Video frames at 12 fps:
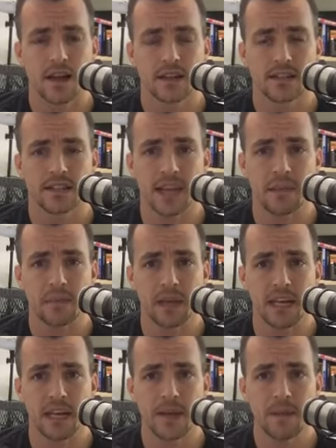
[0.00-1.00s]
to say
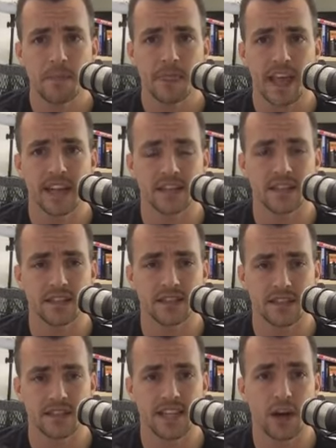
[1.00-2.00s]
me and to
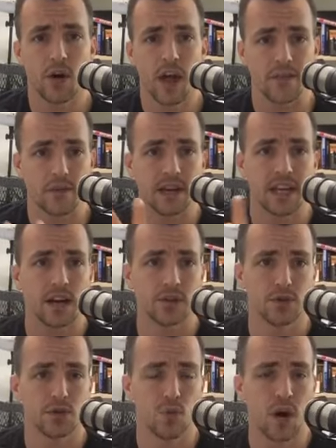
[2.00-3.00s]
tell everybody
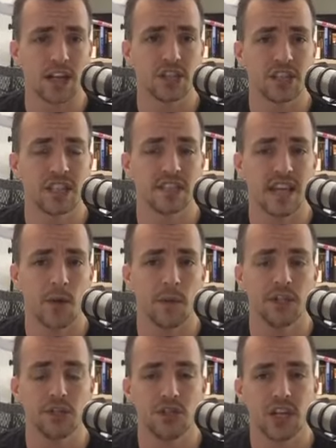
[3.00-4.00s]
else who's watching this how
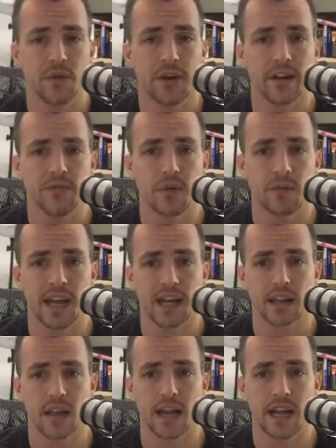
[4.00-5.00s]
much you generated from
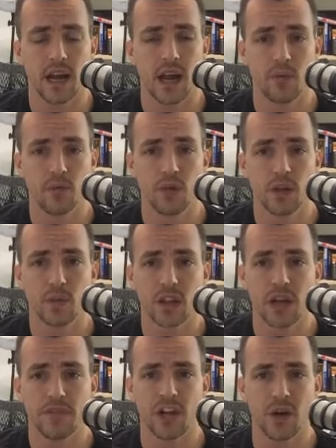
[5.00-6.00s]
that client. I really would
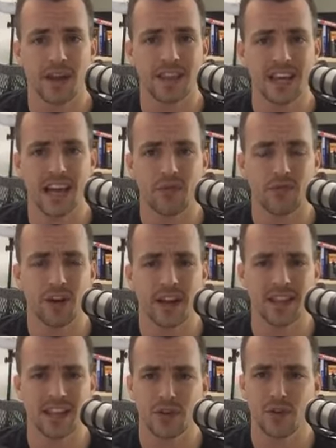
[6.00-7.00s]
love to know. I think Efren,
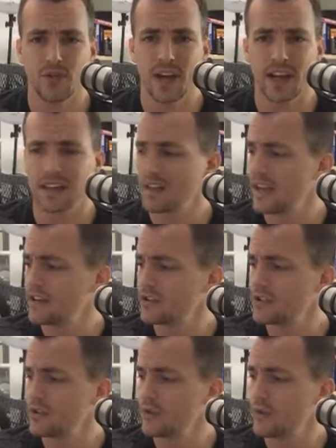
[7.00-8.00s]
I think you've had a client or
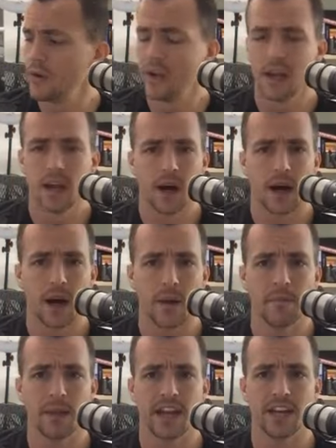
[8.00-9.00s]
two.
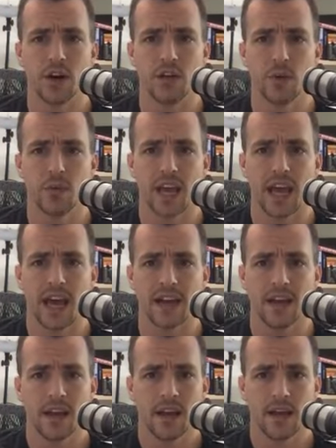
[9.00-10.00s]
I know that we
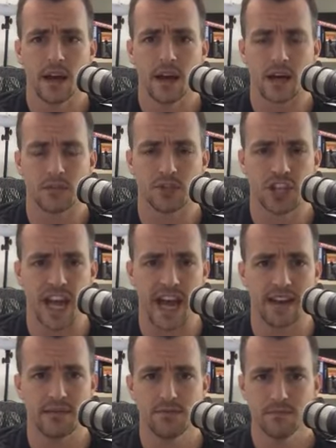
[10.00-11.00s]
had
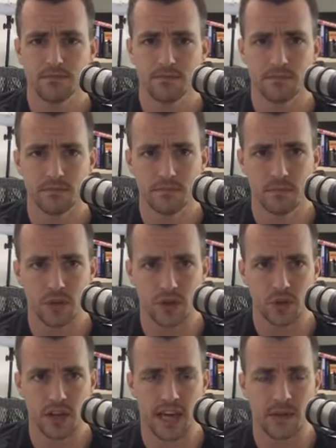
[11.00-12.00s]
Chad
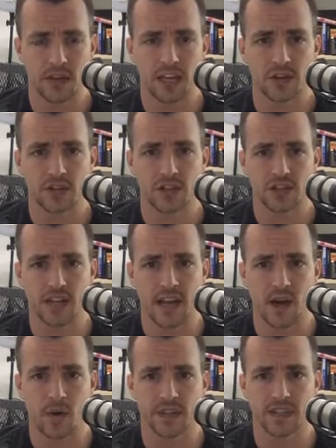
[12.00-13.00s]
who came here just
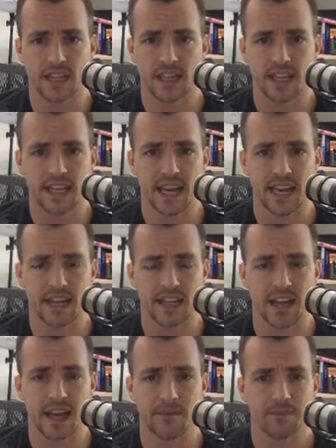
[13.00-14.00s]
now and said that he had a
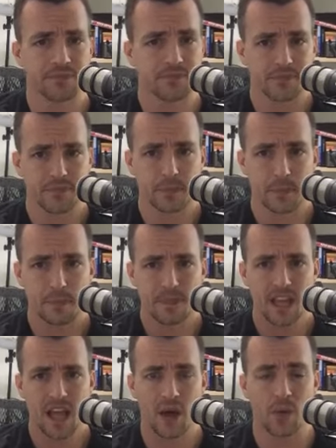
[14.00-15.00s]
client.
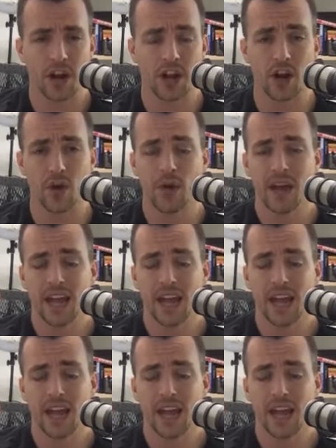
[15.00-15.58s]
I want to know